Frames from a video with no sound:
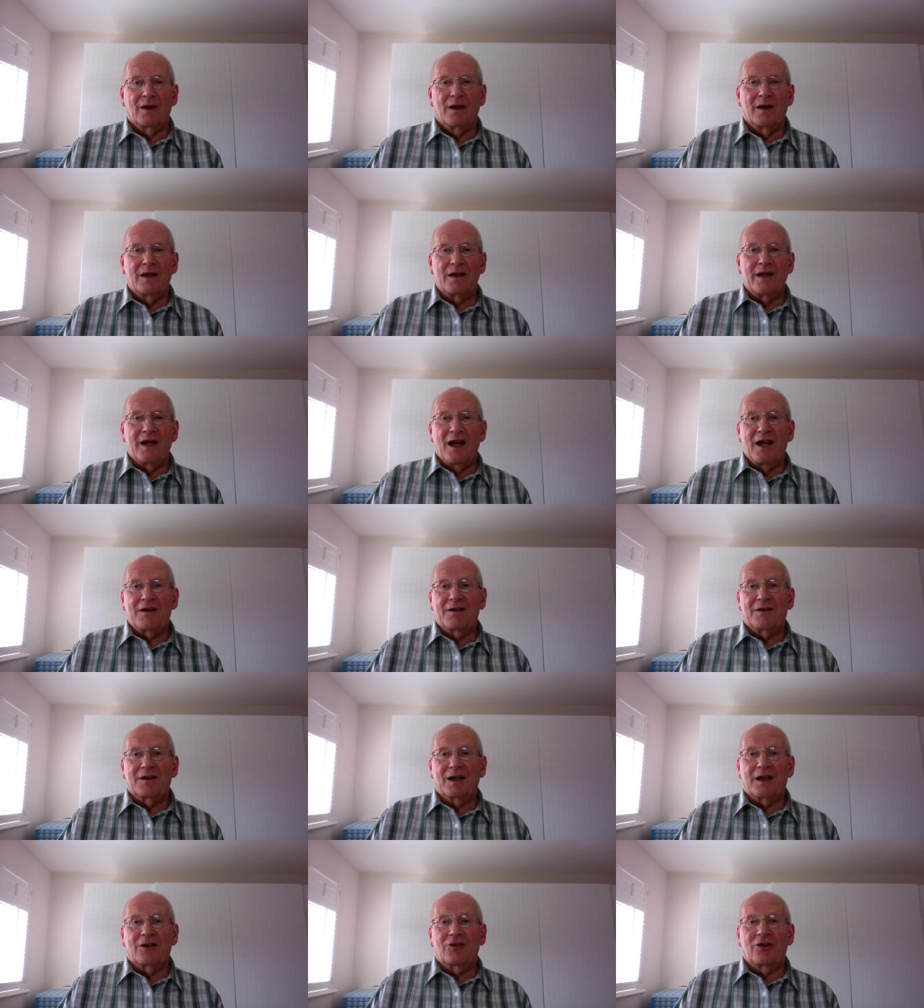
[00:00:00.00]
Yes,
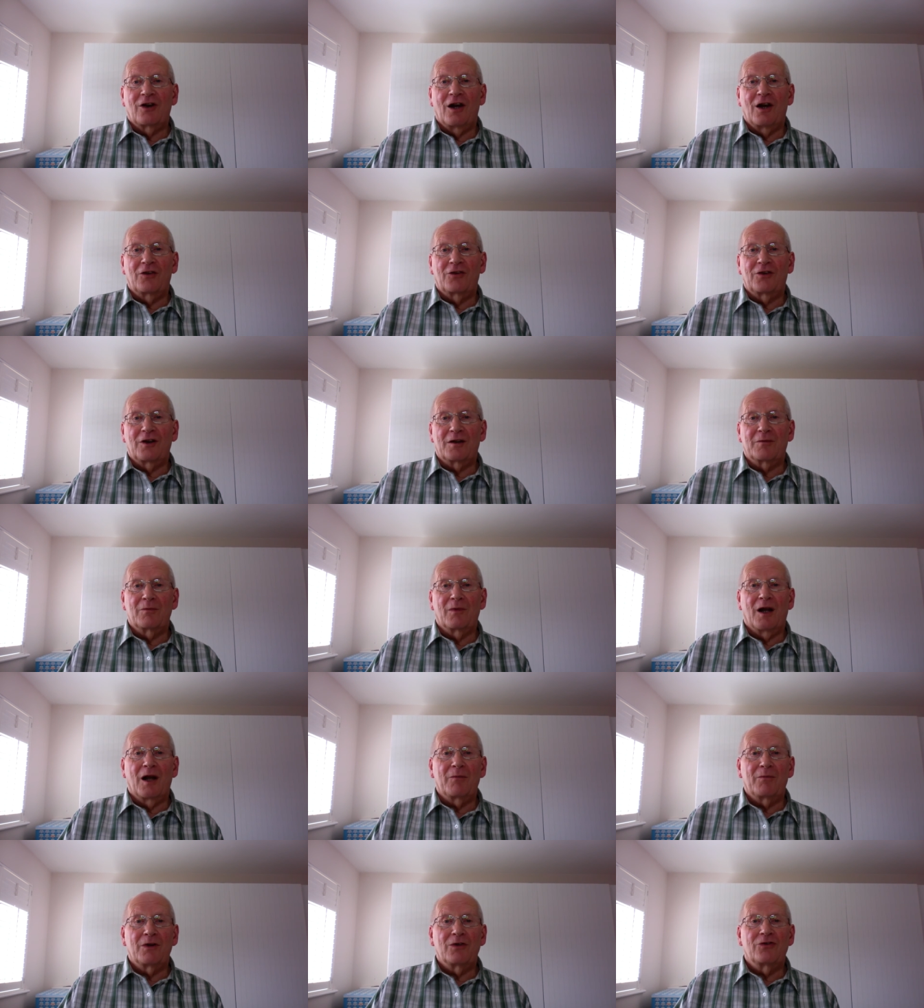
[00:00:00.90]
the churches
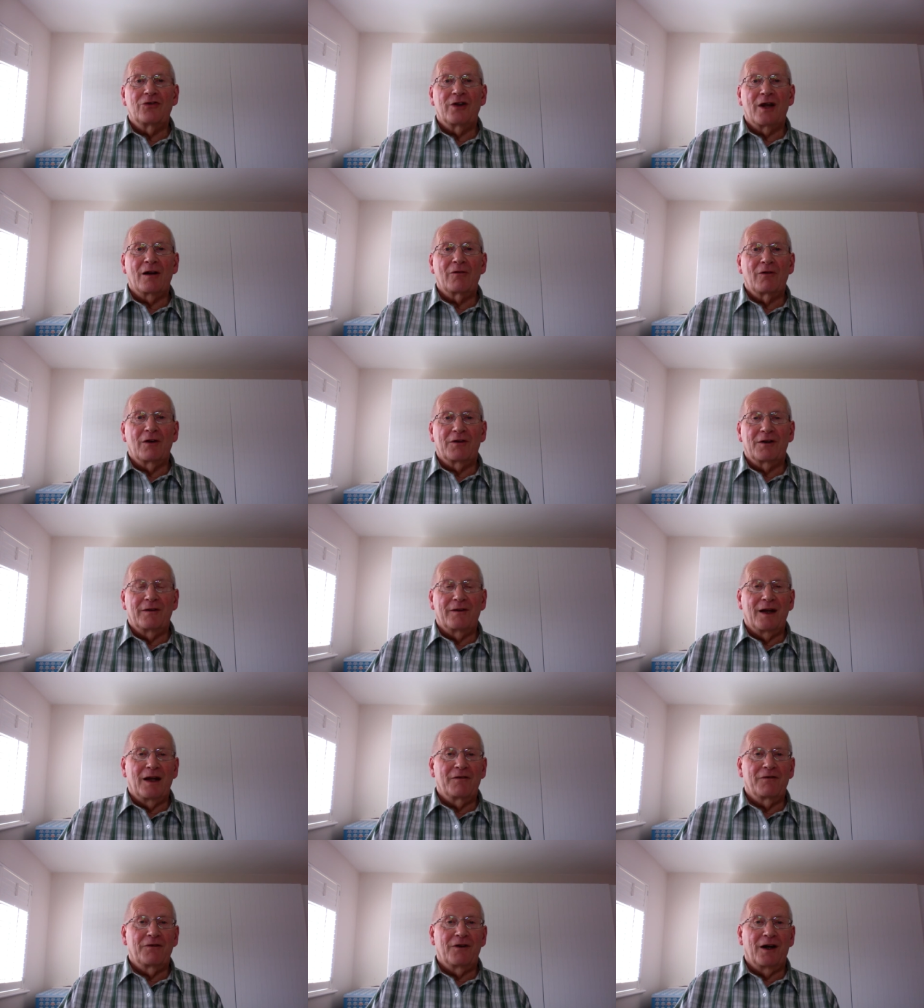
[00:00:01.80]
might be generous in
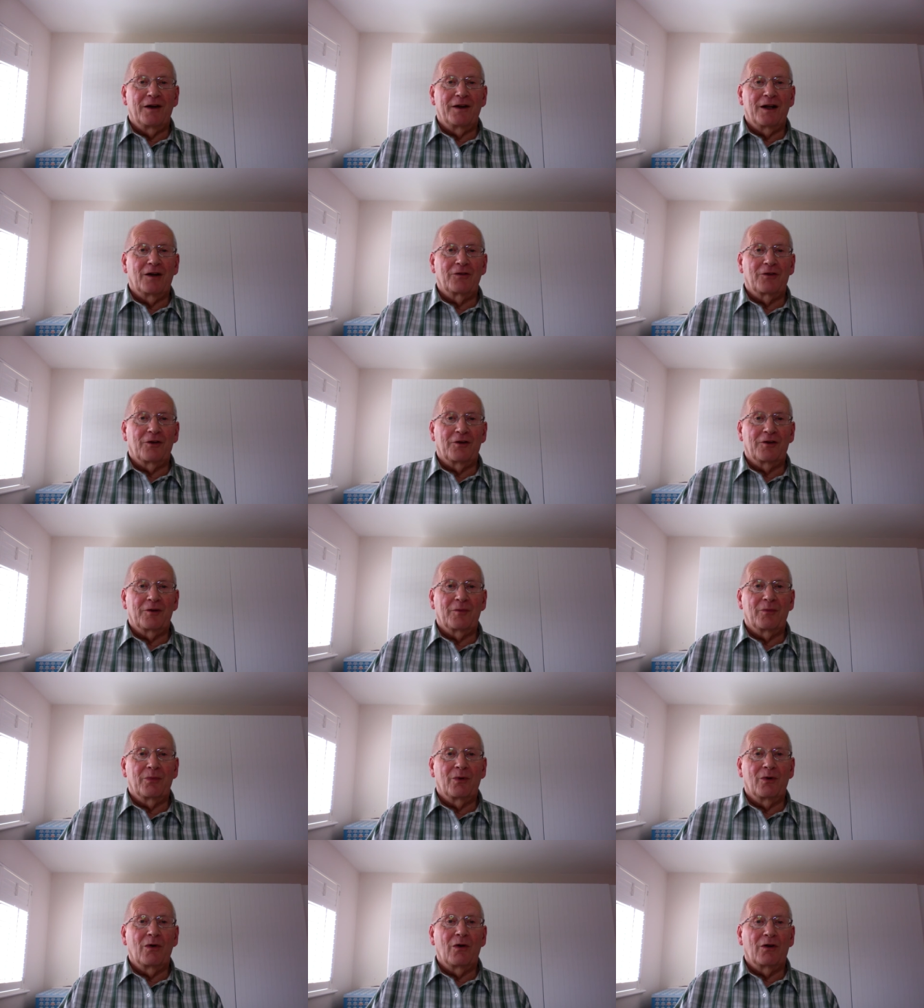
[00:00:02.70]
their financial
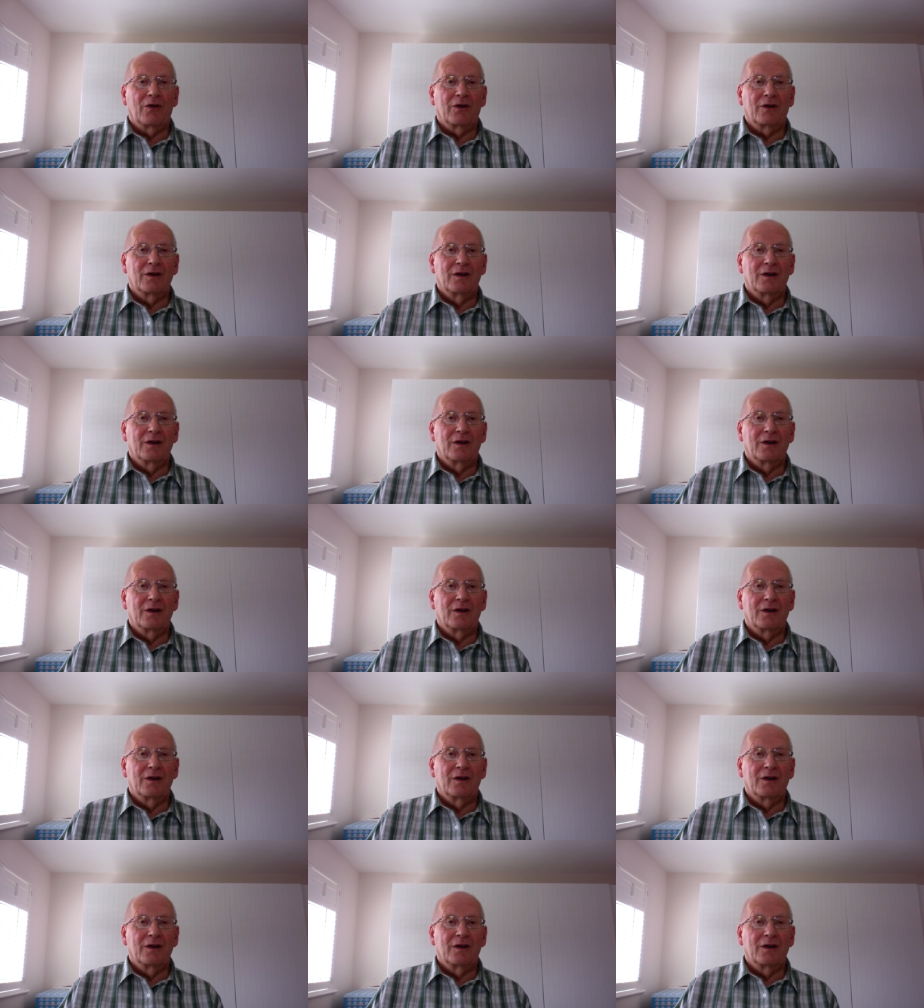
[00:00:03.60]
support